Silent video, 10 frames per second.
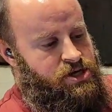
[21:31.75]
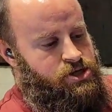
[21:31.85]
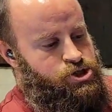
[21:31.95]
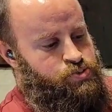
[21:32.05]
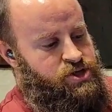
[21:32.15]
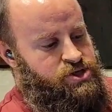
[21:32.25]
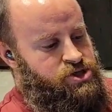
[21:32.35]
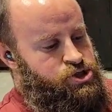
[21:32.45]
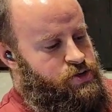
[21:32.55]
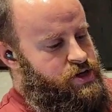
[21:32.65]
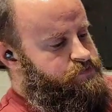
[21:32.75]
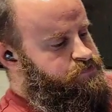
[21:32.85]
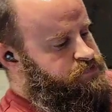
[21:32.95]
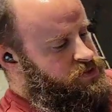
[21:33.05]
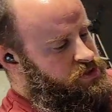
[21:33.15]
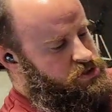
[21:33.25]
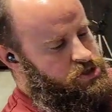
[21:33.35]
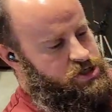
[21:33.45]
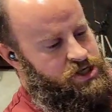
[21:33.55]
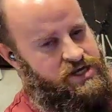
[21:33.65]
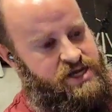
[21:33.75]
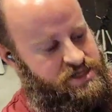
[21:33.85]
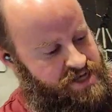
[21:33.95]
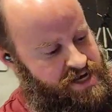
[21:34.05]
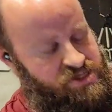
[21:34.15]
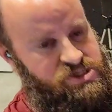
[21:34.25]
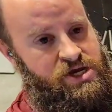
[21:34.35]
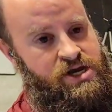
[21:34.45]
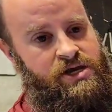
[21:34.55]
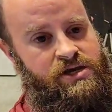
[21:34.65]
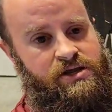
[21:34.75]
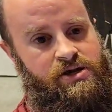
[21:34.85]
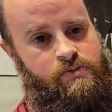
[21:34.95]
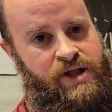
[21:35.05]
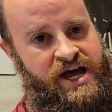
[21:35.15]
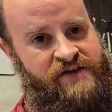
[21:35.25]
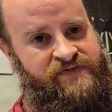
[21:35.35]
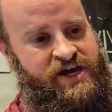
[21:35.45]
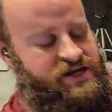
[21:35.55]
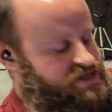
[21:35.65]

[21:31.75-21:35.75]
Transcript: You split the shrimp, and you're going to get that nice little black vein